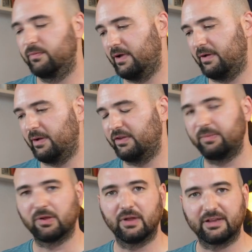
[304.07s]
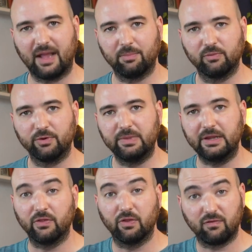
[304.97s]
a typical example would be
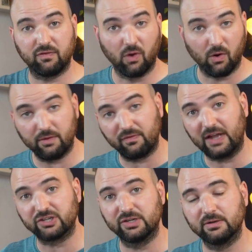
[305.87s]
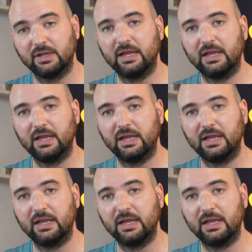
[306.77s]
the floor reflection,